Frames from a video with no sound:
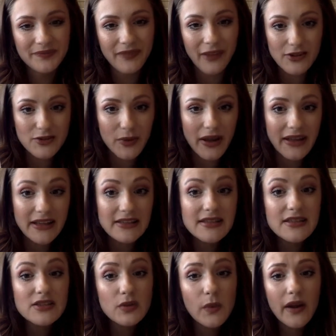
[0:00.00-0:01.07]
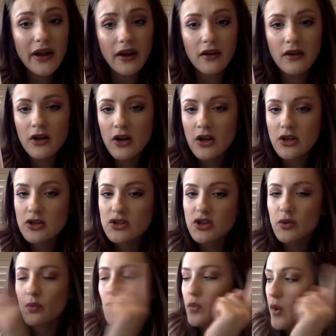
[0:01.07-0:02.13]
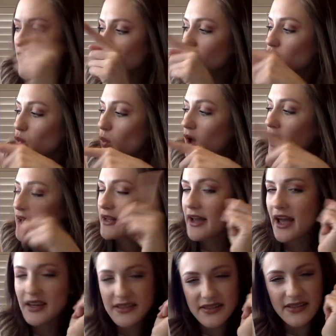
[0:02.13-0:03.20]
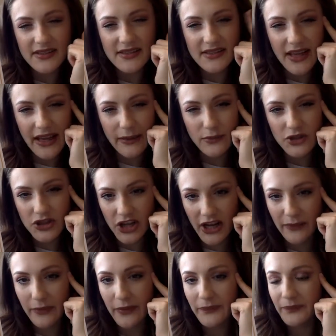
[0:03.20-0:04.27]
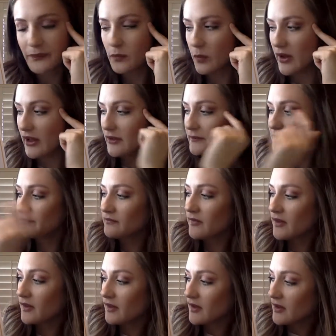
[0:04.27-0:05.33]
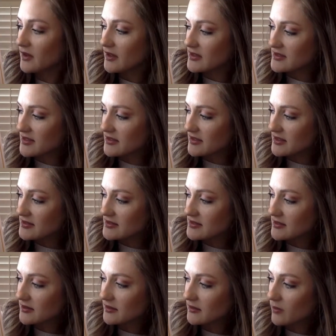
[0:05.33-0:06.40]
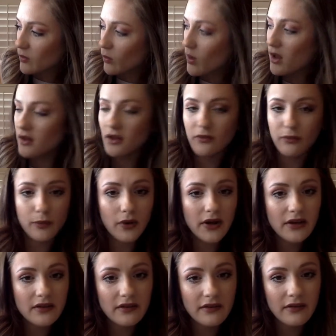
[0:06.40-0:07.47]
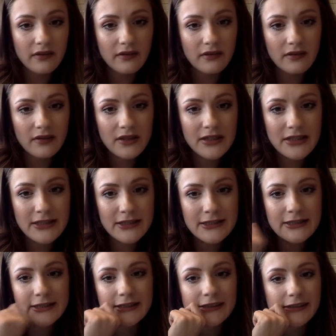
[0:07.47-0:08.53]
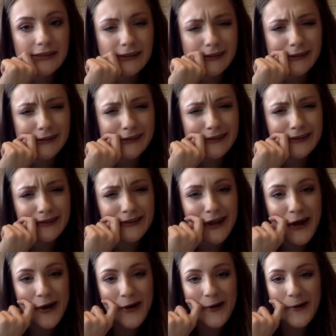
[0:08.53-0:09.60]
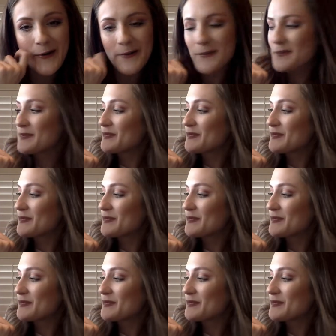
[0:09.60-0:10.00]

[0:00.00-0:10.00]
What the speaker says: That's right, it's a square. So which one has the same shape? Well, is it this wall of bricks? No.